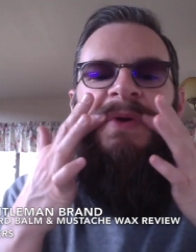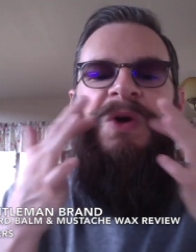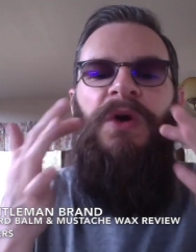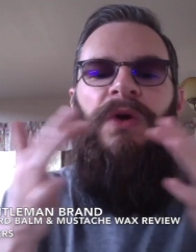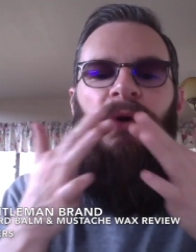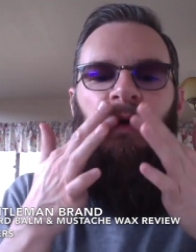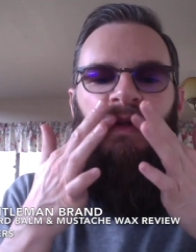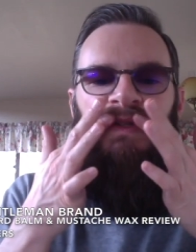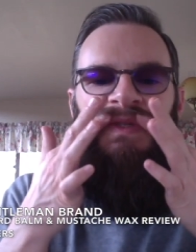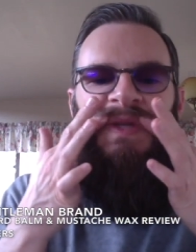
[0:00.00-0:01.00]

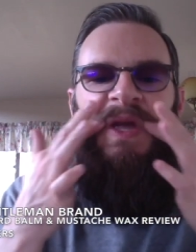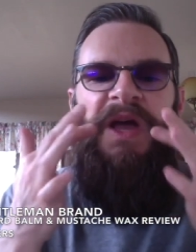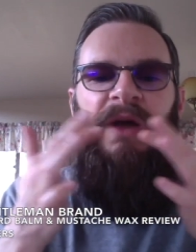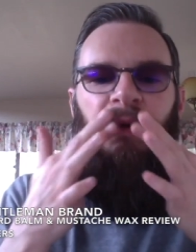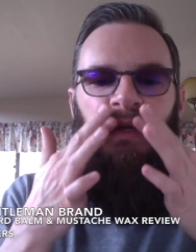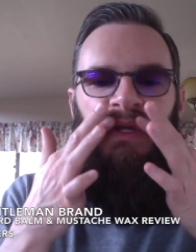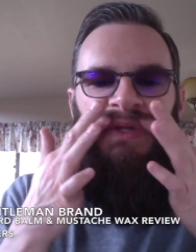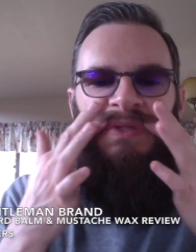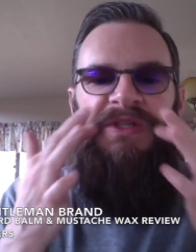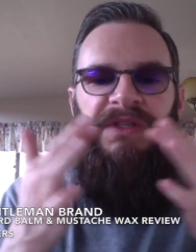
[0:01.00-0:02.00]
curl down
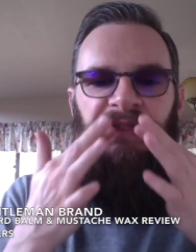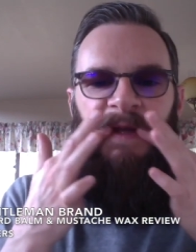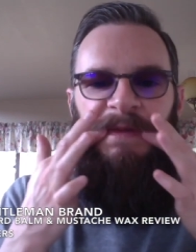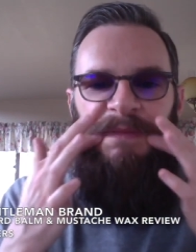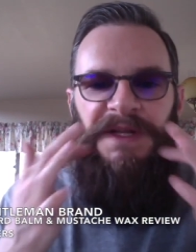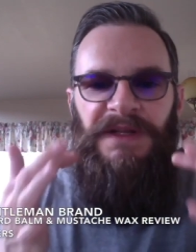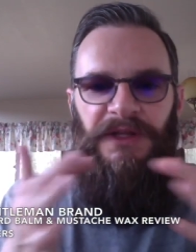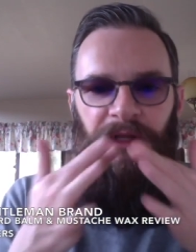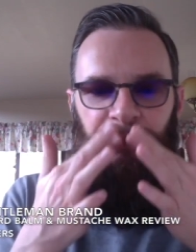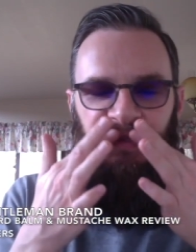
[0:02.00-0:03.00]
into the sides of my
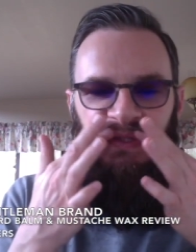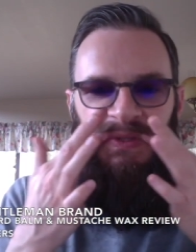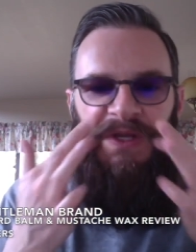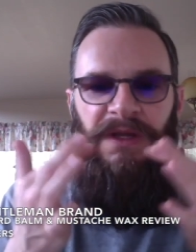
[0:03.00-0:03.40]
lips.